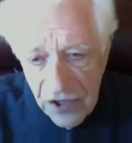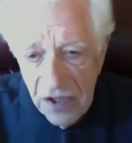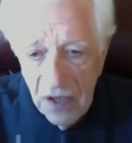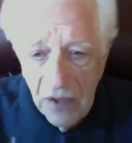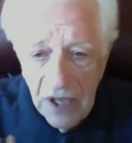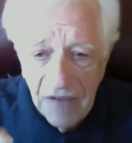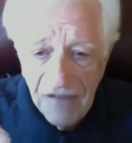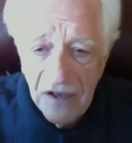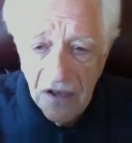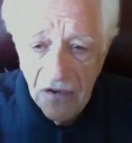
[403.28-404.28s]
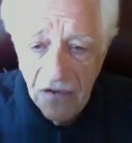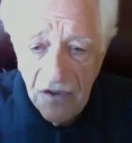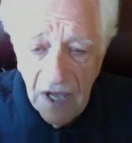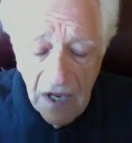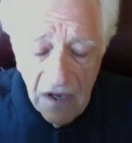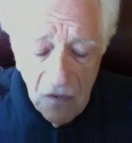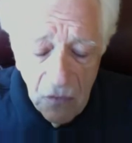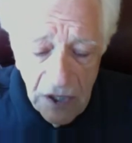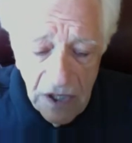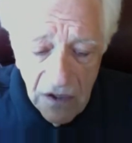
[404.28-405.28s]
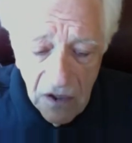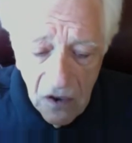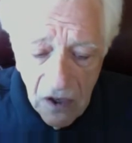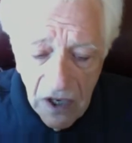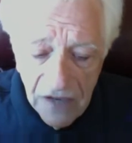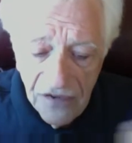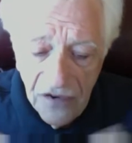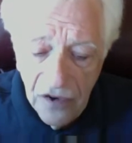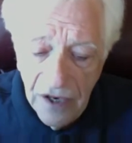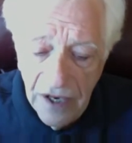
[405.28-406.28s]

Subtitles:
that we have to understand in reading the Korach story,